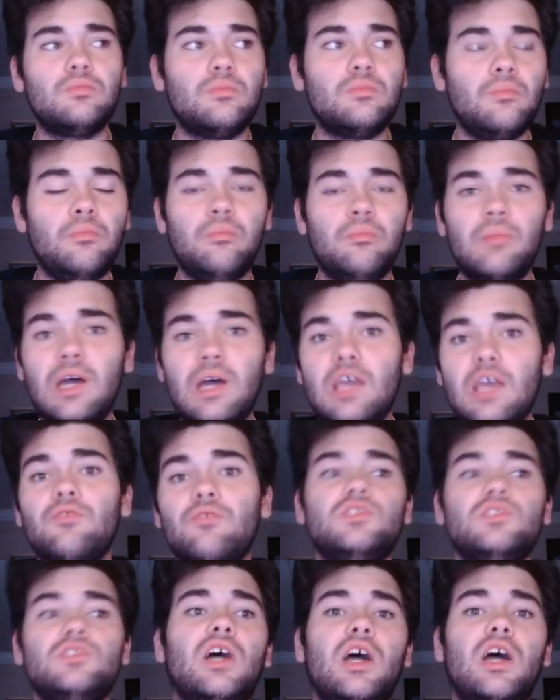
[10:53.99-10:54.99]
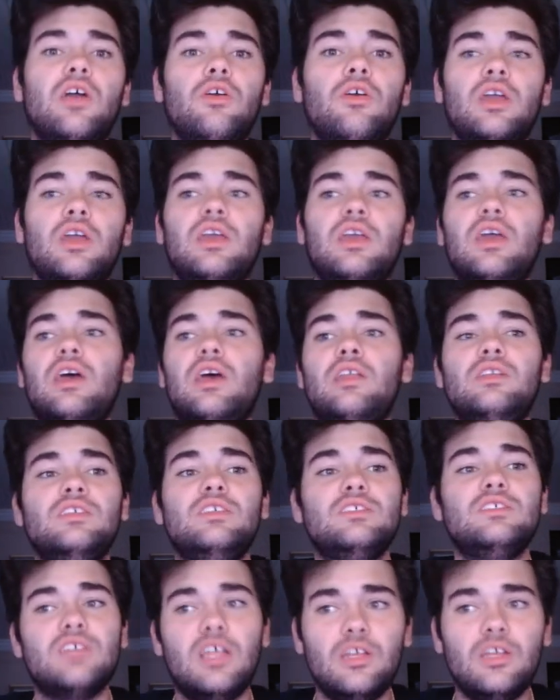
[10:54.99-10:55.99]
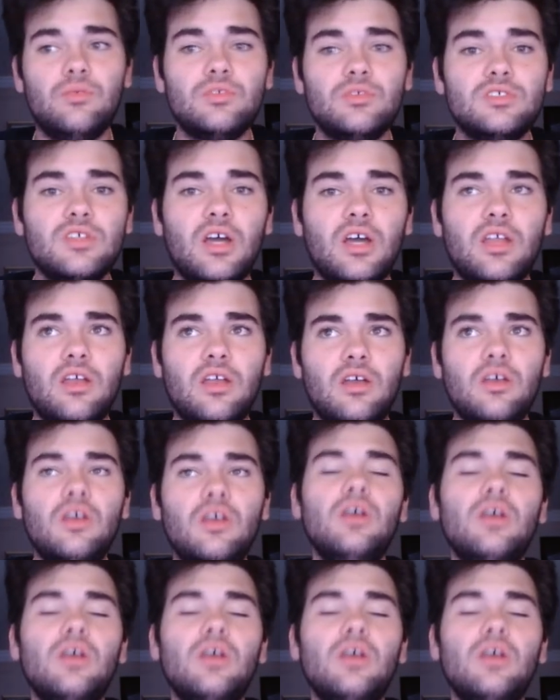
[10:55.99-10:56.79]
might retire. Again, he said he was gonna.